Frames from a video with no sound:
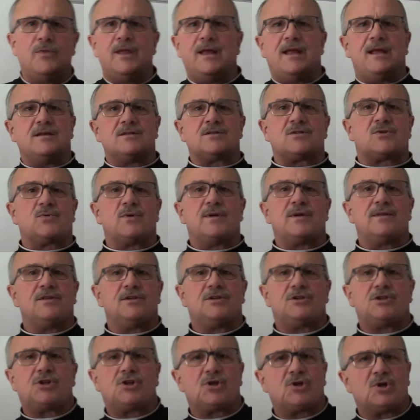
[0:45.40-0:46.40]
the history of the
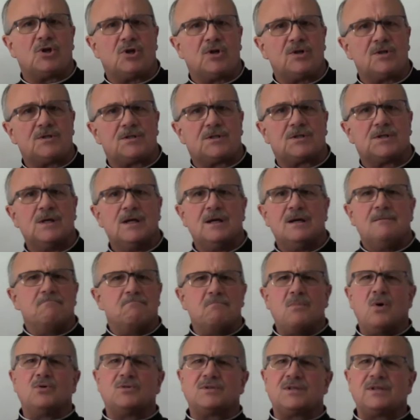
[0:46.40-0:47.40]
church,
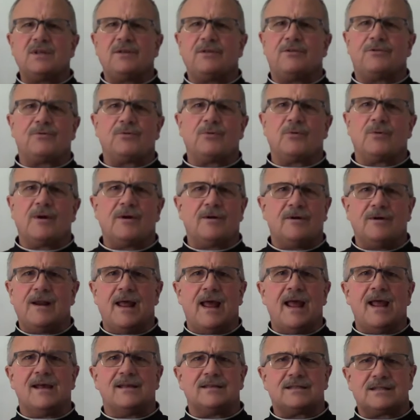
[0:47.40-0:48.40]
mostly through
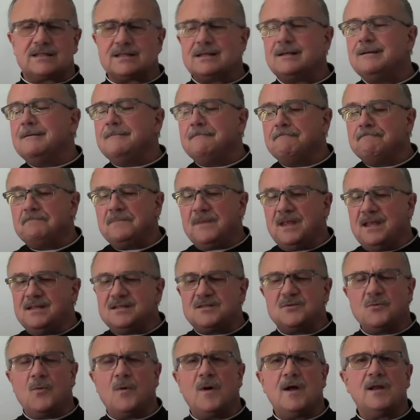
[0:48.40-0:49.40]
Irenaeus,
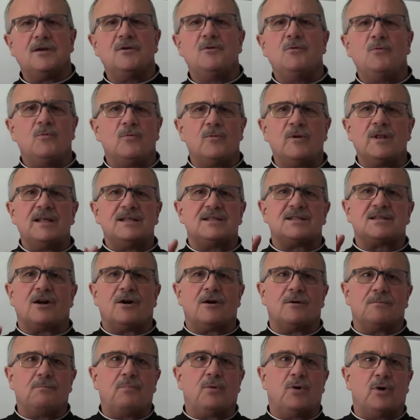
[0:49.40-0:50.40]
he's the one who really
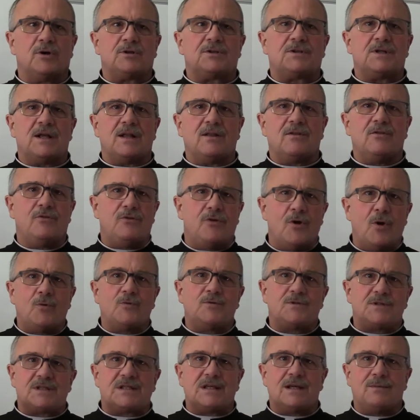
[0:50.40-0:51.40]
started pushing
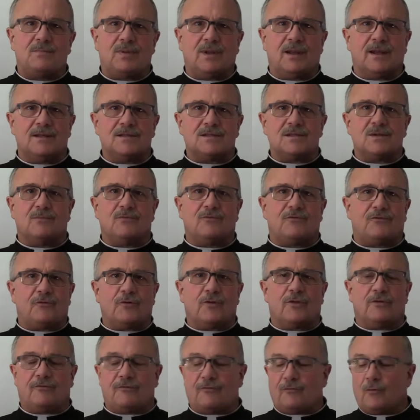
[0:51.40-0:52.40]
those symbolism for
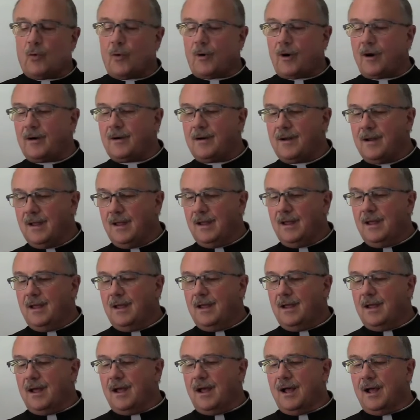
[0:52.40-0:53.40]
the four
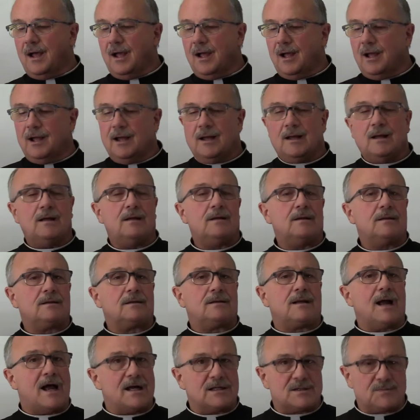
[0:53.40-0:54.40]

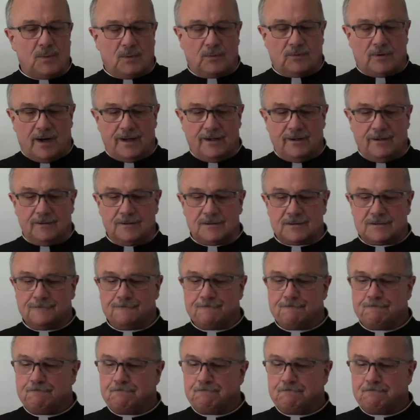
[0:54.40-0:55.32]
gospel writers.